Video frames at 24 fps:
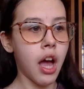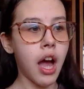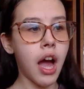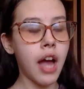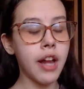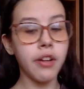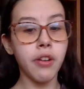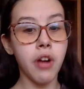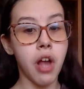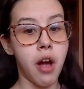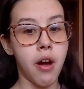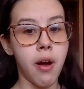I
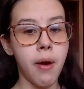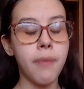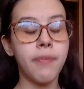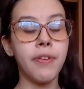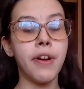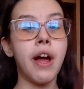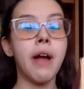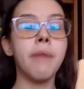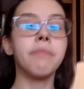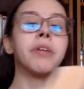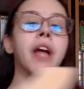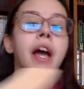don't know.
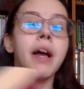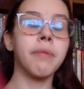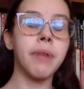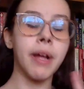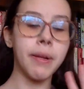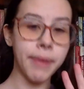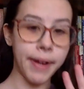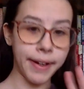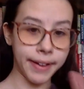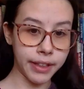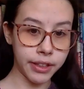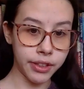I'm
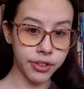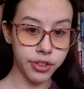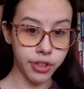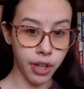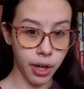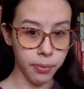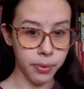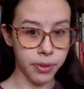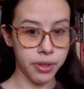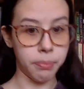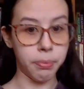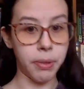not going to
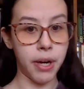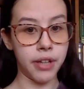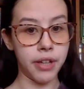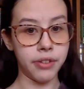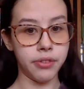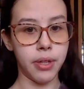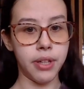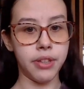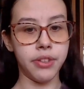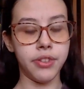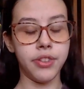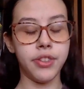start with the plot
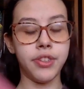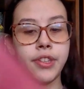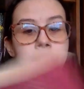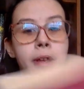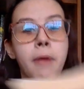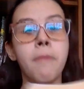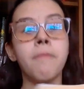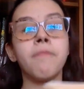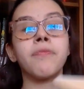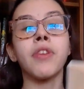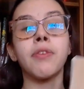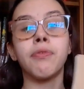twists.
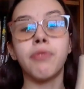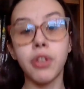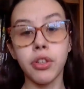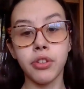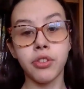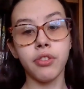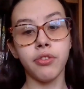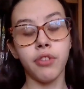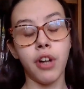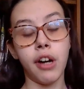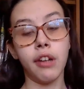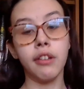
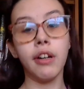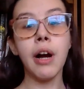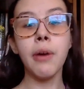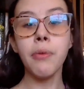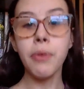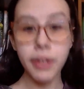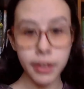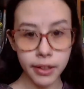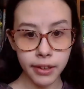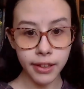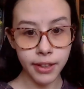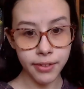First of all, I
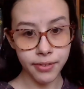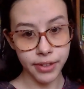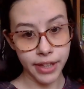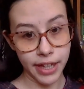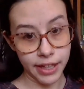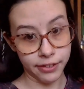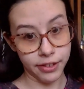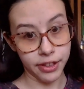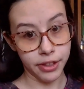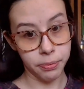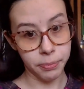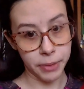want to live in
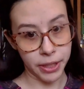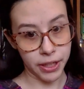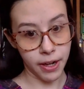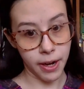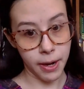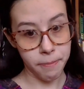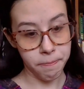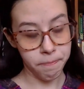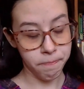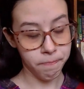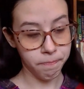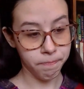Ellesmere.
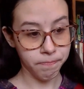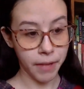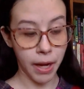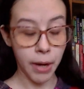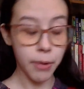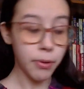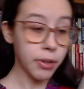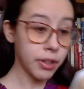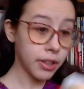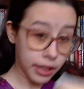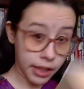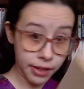I
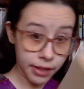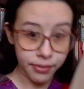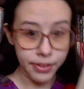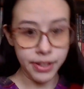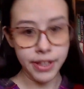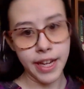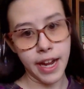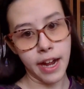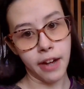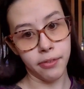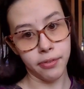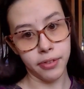want to live in
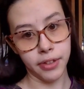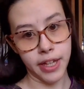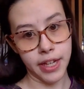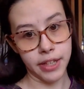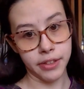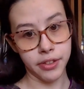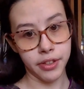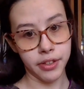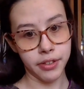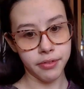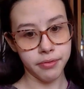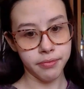the
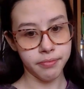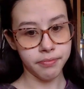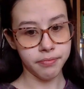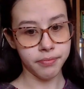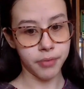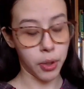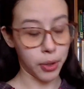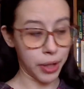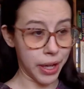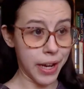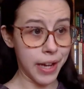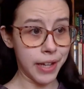Elfland.
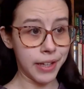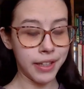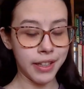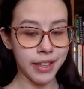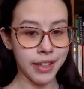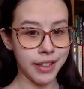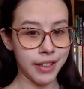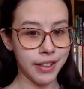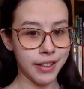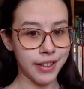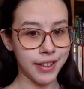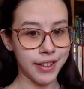Okay?
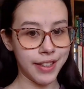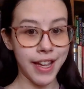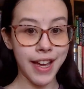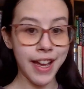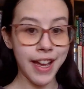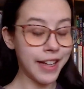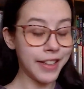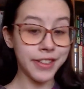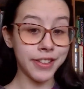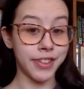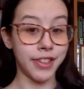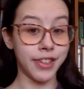
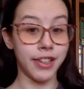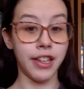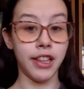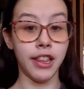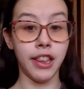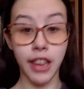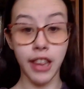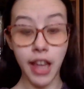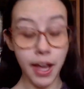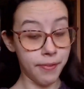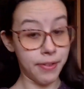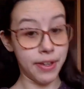I just
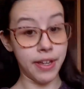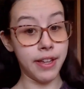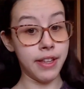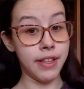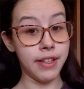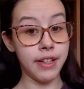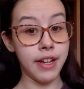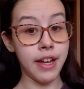love it.